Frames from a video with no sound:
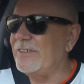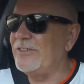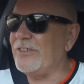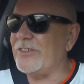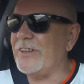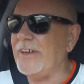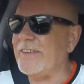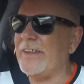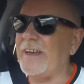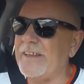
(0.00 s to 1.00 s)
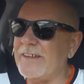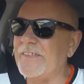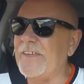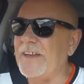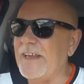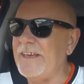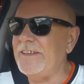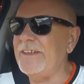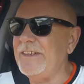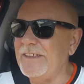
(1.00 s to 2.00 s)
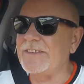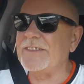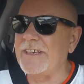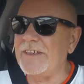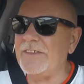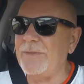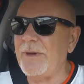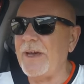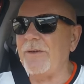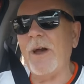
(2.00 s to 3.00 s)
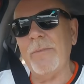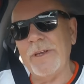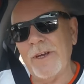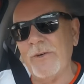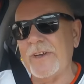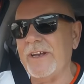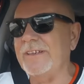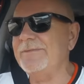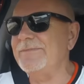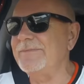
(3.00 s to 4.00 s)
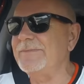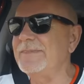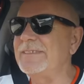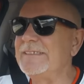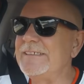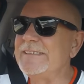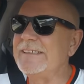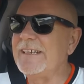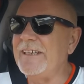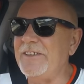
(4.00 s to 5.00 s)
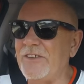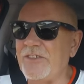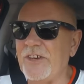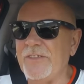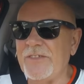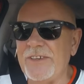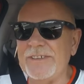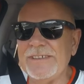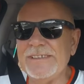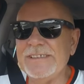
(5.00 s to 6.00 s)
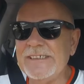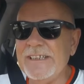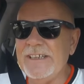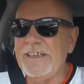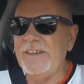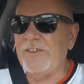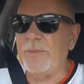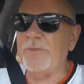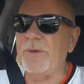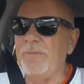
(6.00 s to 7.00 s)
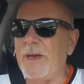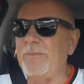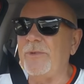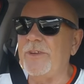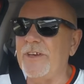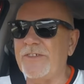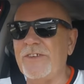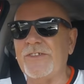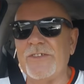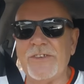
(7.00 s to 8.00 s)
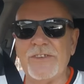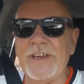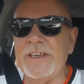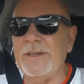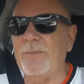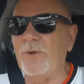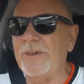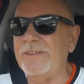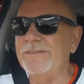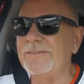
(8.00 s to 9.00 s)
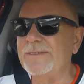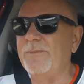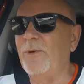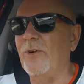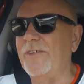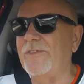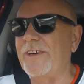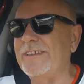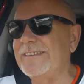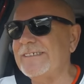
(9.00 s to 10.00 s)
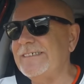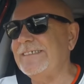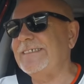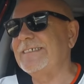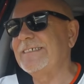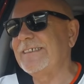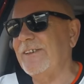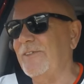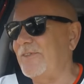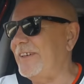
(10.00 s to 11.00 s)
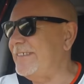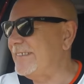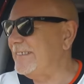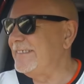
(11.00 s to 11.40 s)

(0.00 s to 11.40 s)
Just like that, the lady has kicked him out. I mean, okay, he deserved it. He jumped in bed with her sister's lady boy, boyfriend, girlfriend.